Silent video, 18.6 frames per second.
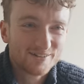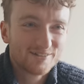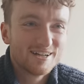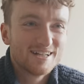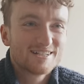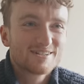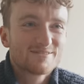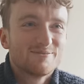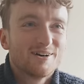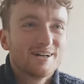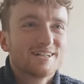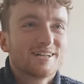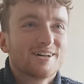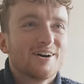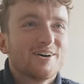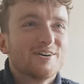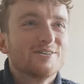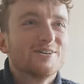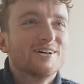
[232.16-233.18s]
which my
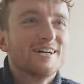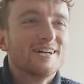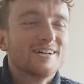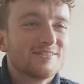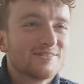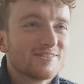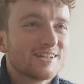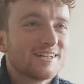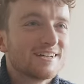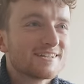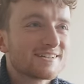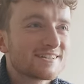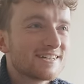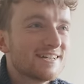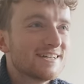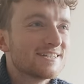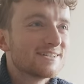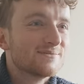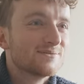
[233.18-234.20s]
goal for last
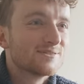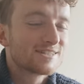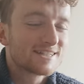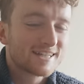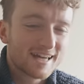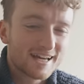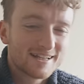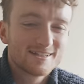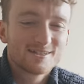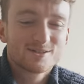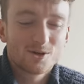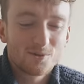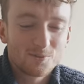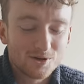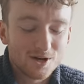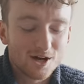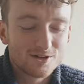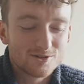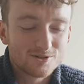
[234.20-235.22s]
season was to get in the top
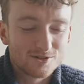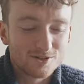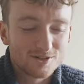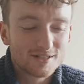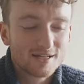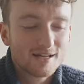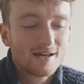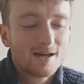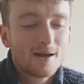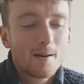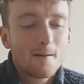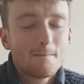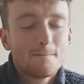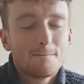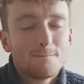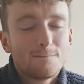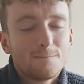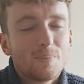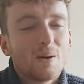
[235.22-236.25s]
100.
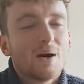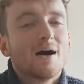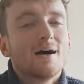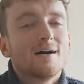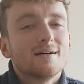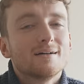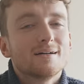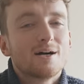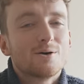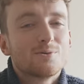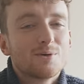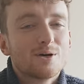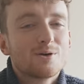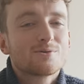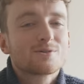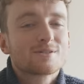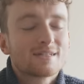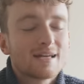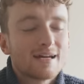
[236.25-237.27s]
But I
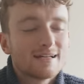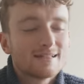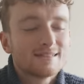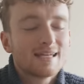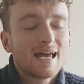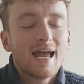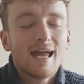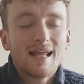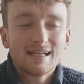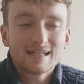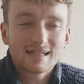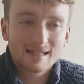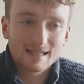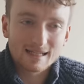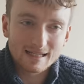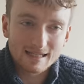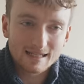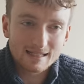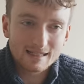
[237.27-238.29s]
will say,
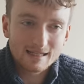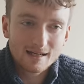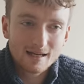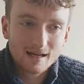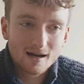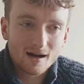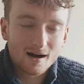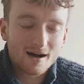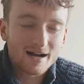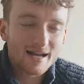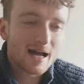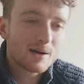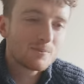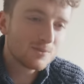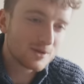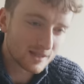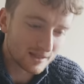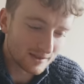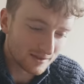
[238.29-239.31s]
technically, I
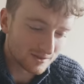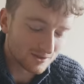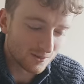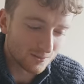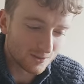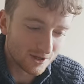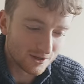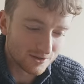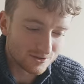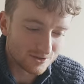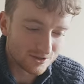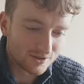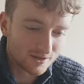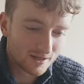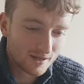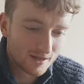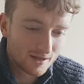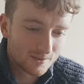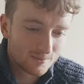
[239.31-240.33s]
am within the top
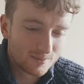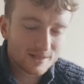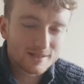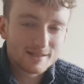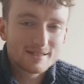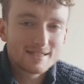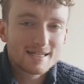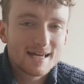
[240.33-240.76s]
100 because